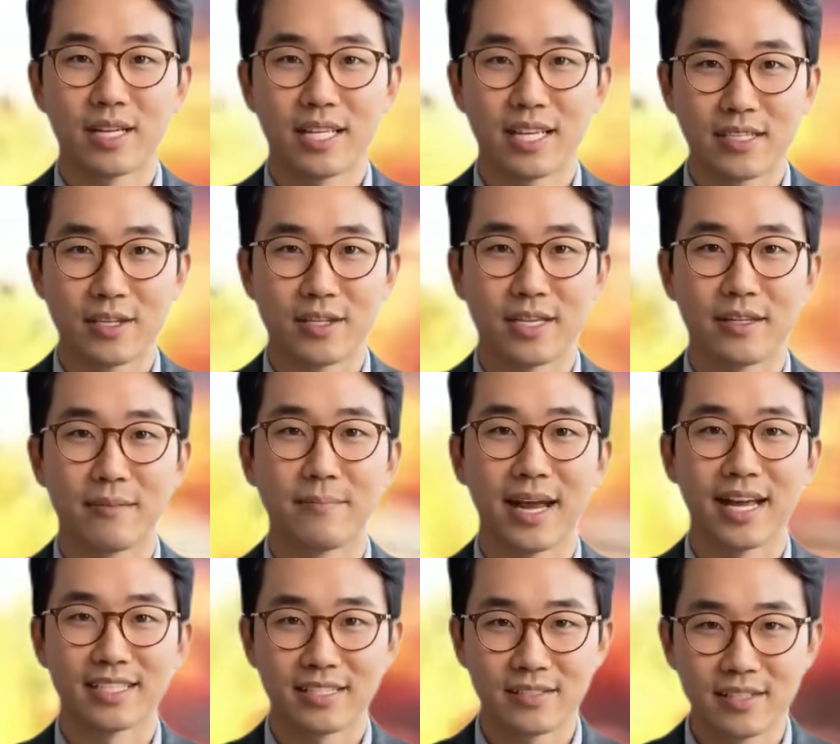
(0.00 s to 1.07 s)
heat consumes
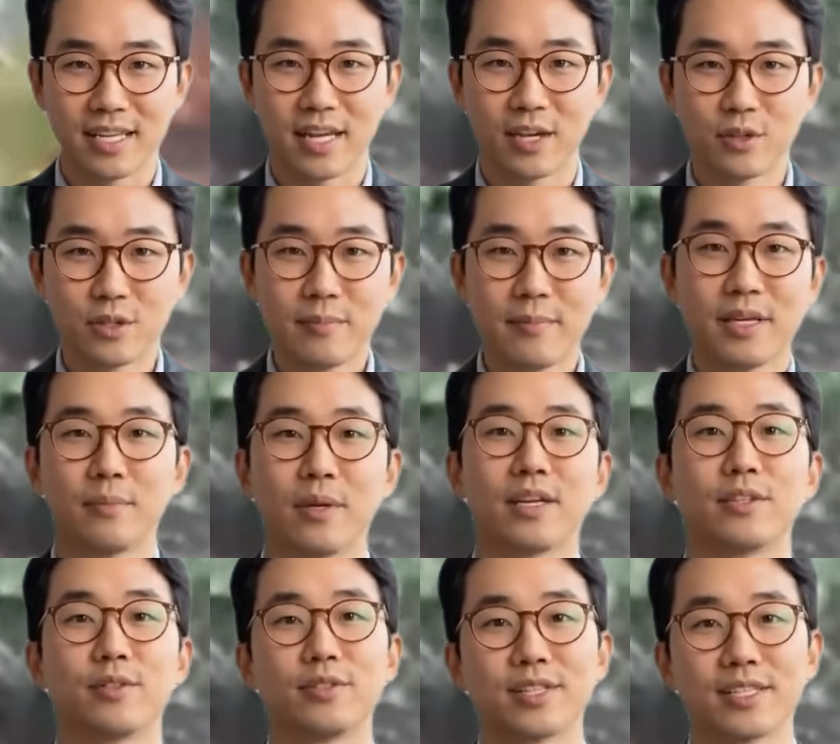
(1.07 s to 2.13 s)
everything of military
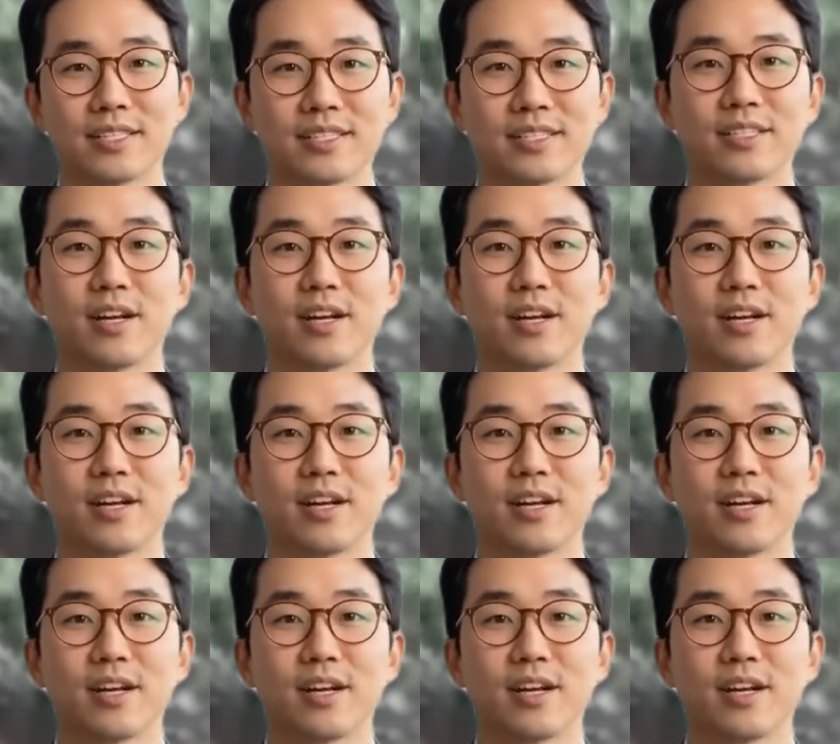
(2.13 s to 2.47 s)
value.